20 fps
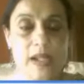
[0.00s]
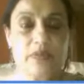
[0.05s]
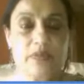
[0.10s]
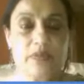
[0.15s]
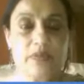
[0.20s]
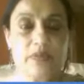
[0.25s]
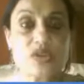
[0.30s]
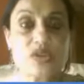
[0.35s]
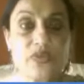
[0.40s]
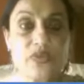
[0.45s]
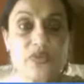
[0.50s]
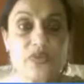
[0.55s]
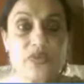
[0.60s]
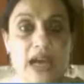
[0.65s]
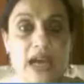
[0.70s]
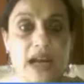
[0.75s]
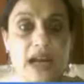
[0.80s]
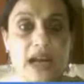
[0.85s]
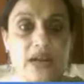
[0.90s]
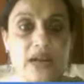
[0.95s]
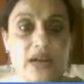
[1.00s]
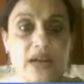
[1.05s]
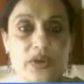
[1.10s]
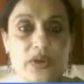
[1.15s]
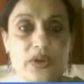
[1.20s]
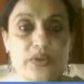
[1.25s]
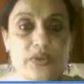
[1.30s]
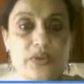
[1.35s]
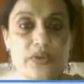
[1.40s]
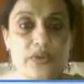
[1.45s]
because we are going
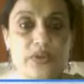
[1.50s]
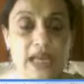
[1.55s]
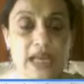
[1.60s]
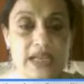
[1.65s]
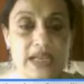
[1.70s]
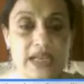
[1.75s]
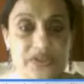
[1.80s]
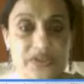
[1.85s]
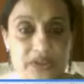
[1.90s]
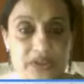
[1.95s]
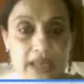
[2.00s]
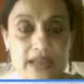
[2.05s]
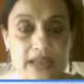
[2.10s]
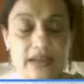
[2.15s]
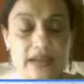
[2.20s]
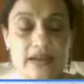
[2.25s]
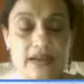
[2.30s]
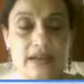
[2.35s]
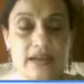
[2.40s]
to drink